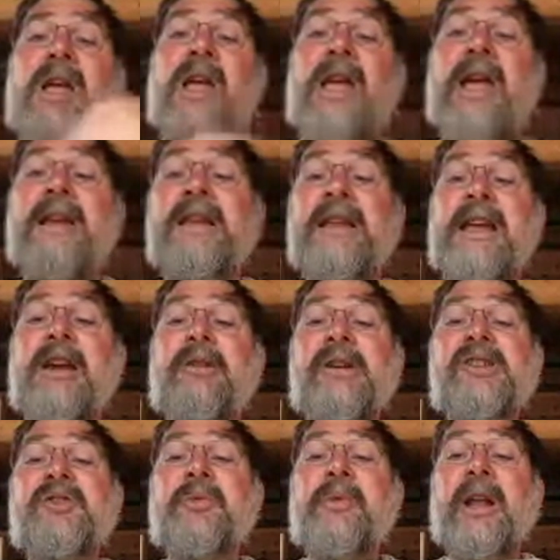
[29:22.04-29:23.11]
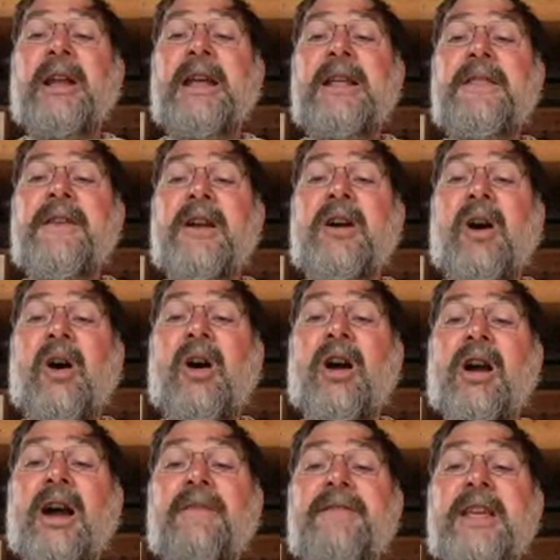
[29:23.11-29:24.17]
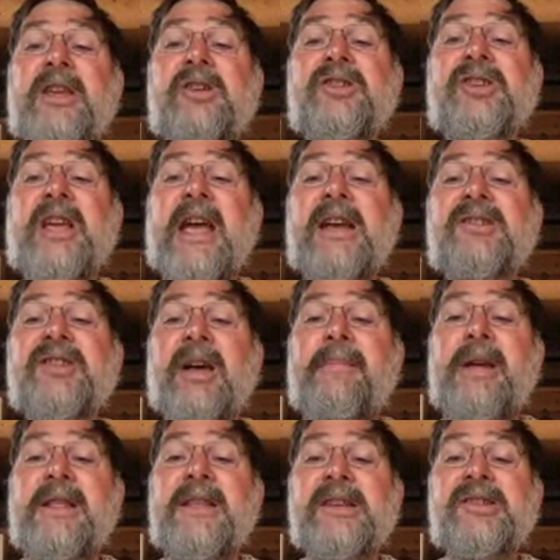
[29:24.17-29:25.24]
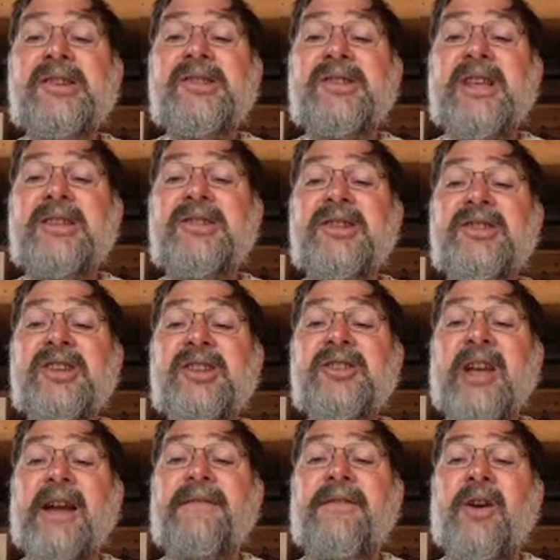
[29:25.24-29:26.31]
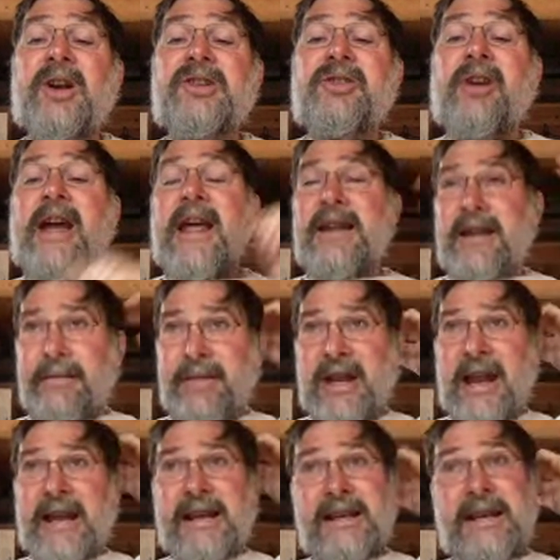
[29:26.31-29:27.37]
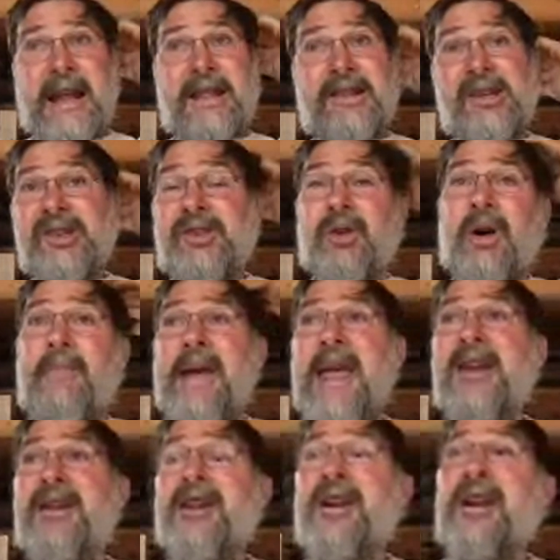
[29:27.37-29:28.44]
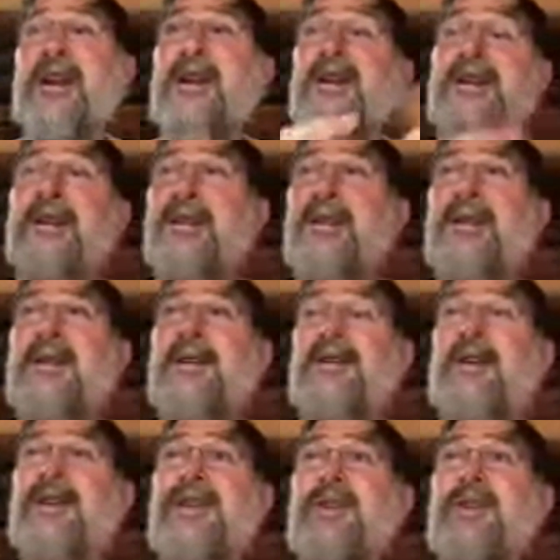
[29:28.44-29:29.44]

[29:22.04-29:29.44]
and here is really the core of the use case. I mean, this is just like Fortran. I mean, I can take this to a banker or